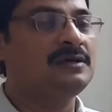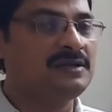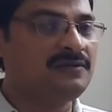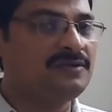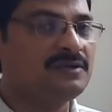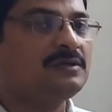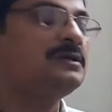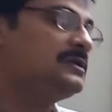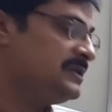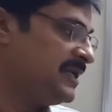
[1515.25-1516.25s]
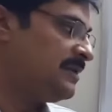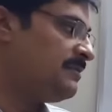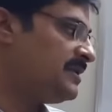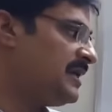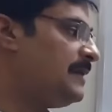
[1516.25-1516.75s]
river
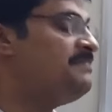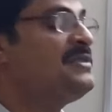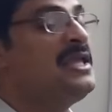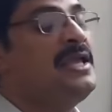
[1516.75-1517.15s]
Narmada.